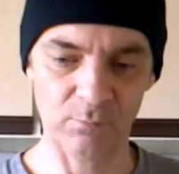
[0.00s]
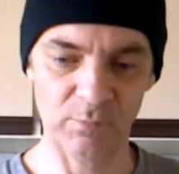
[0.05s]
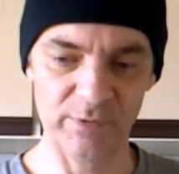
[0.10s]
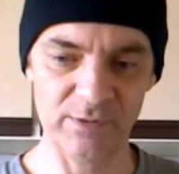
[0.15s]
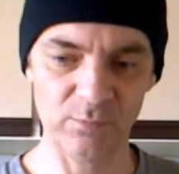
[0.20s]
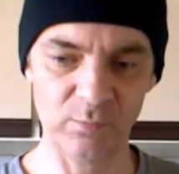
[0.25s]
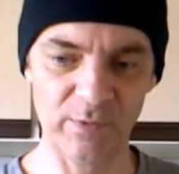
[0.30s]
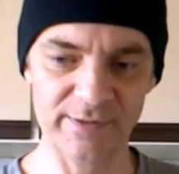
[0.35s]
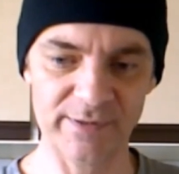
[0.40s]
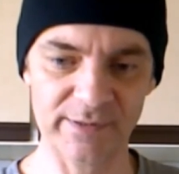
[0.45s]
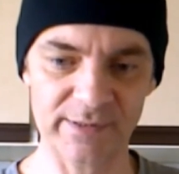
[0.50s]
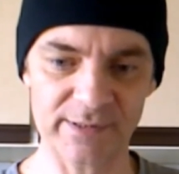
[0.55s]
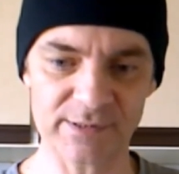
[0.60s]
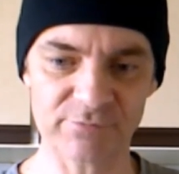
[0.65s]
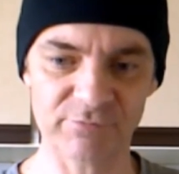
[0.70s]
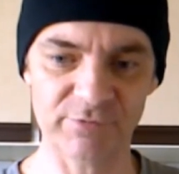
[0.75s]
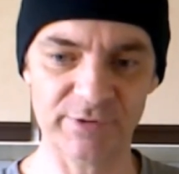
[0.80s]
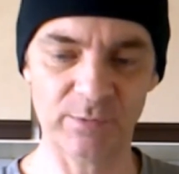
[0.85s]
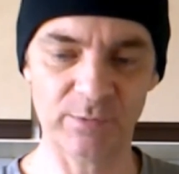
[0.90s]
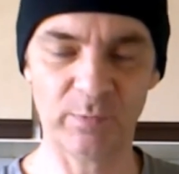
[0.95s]
when the weather
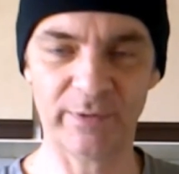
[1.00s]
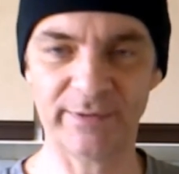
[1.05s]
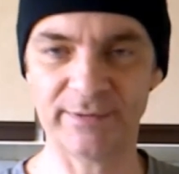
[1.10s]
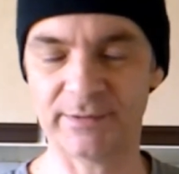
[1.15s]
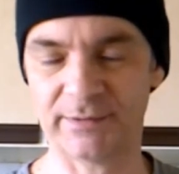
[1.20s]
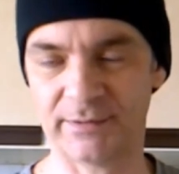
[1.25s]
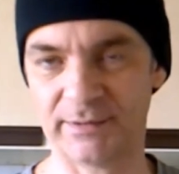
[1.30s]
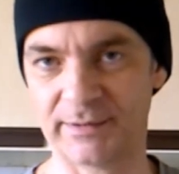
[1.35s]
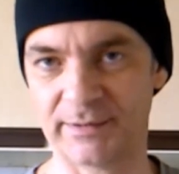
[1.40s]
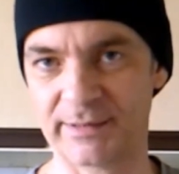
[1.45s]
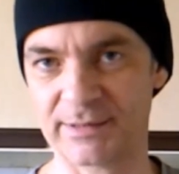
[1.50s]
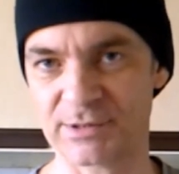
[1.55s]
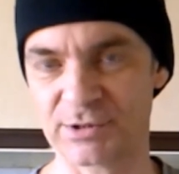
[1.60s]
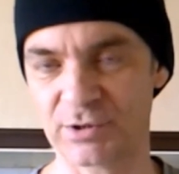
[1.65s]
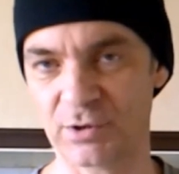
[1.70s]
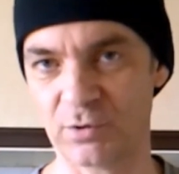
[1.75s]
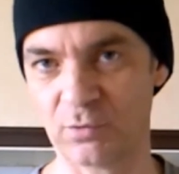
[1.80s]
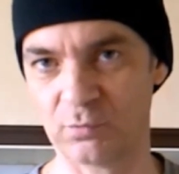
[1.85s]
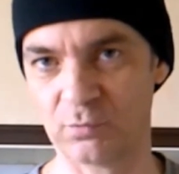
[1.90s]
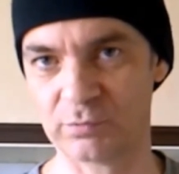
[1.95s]
gets really windy and gets
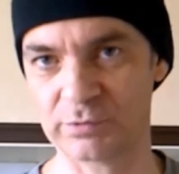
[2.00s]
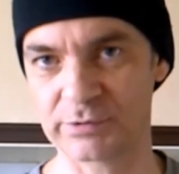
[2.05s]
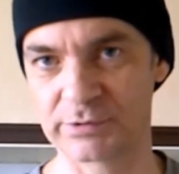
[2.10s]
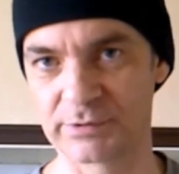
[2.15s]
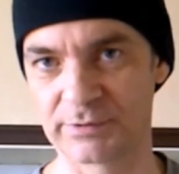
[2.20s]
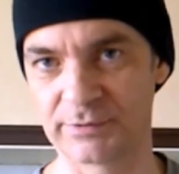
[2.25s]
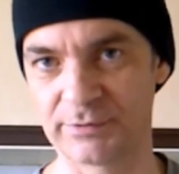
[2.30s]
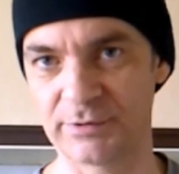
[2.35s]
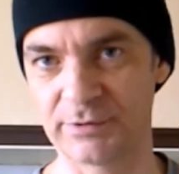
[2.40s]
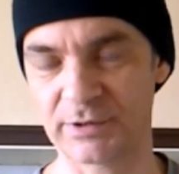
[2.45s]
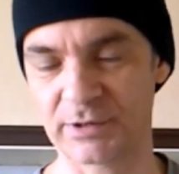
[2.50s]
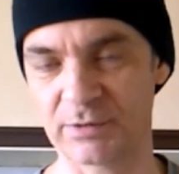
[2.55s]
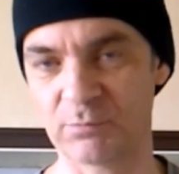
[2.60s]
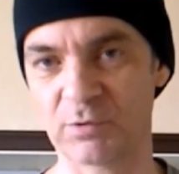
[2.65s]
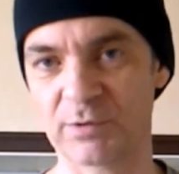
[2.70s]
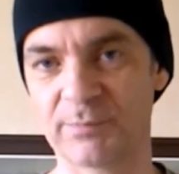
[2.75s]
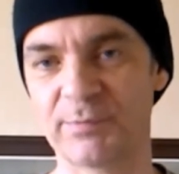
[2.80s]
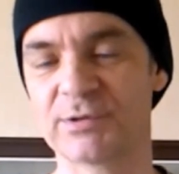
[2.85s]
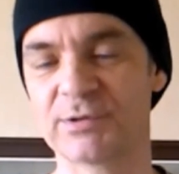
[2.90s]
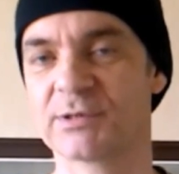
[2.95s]
cold, you're going
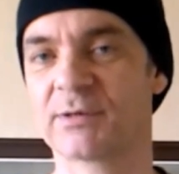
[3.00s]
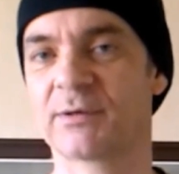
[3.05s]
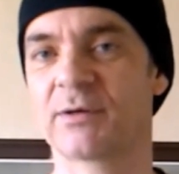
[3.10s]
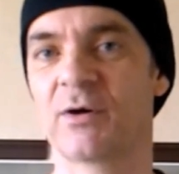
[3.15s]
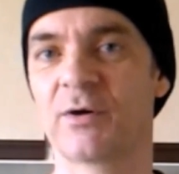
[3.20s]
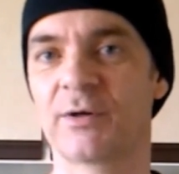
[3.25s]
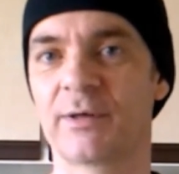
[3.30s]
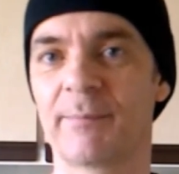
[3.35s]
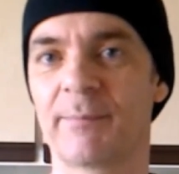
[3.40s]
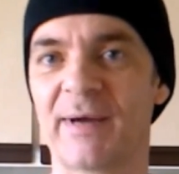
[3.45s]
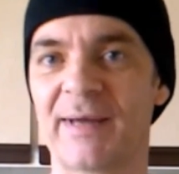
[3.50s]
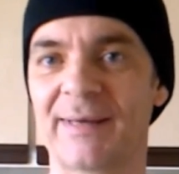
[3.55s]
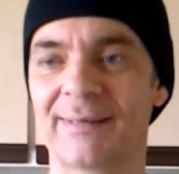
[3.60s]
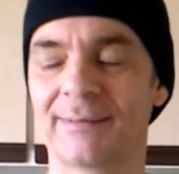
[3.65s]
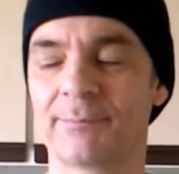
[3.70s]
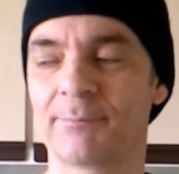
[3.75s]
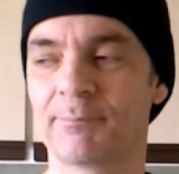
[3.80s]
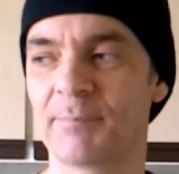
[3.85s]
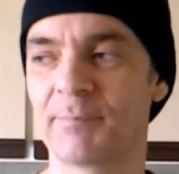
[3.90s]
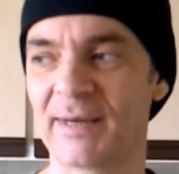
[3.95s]
to want to put some kind of
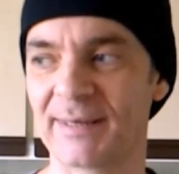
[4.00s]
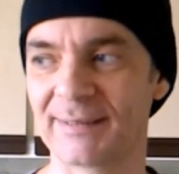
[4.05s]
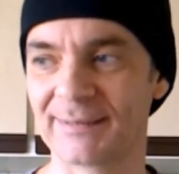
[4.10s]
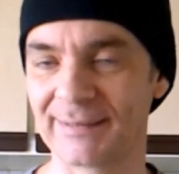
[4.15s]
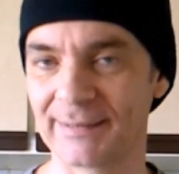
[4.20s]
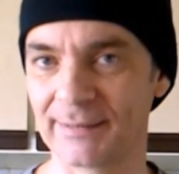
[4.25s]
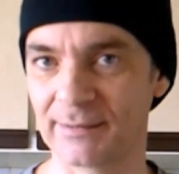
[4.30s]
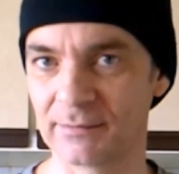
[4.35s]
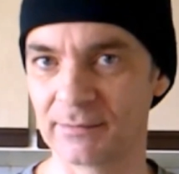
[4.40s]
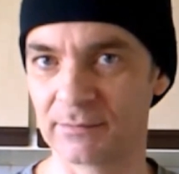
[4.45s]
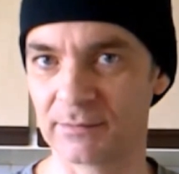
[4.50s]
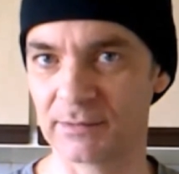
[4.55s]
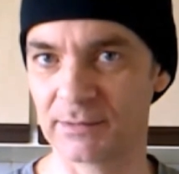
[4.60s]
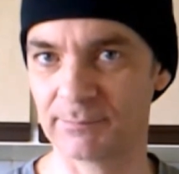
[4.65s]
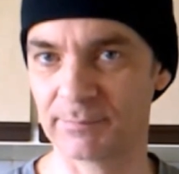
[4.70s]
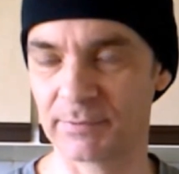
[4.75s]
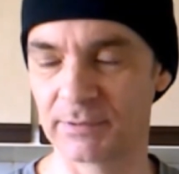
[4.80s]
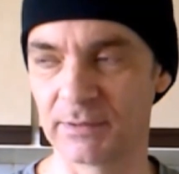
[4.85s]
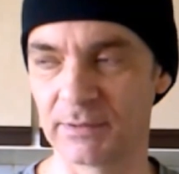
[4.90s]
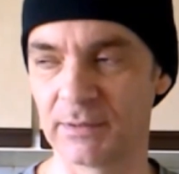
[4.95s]
panel paneling
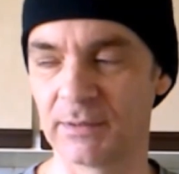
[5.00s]
up.